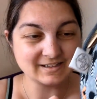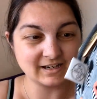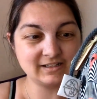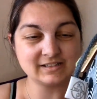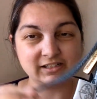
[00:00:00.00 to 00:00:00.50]

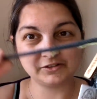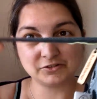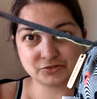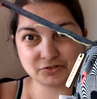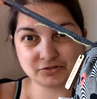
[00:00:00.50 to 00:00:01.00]
And it's a little
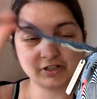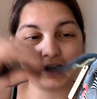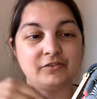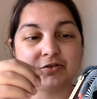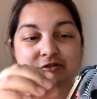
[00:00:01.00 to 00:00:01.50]
drawstring.
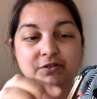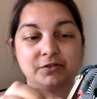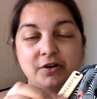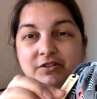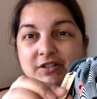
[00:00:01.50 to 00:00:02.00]
I've also
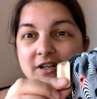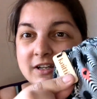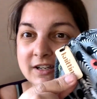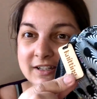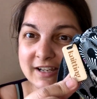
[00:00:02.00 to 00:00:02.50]
got
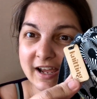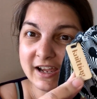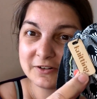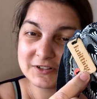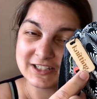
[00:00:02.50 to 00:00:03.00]
a
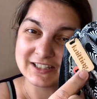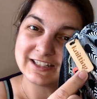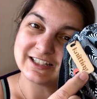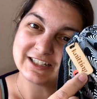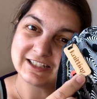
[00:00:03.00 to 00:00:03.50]
tag, which is
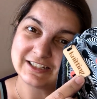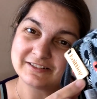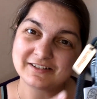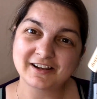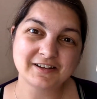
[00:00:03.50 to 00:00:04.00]

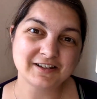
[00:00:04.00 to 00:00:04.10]
knitting.